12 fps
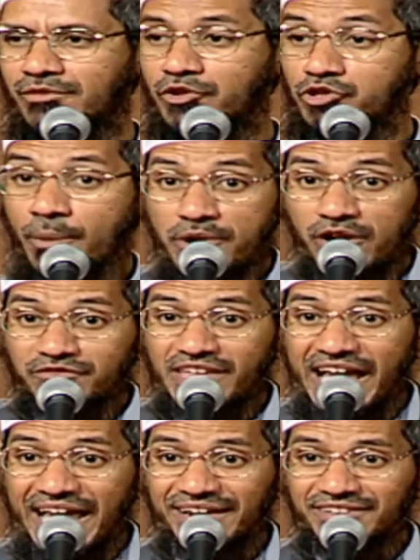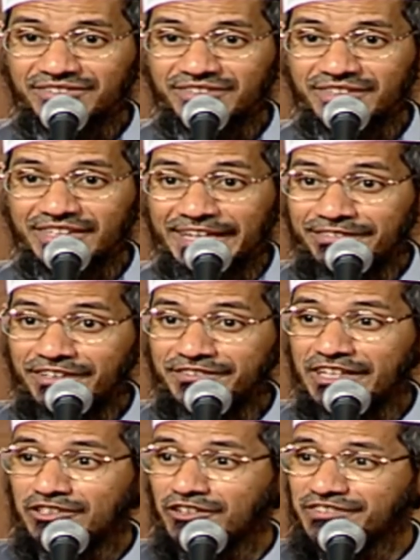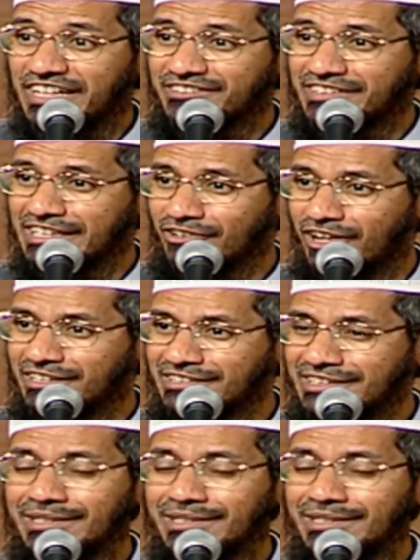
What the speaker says: Chopping off the hands? In this age of science and technology,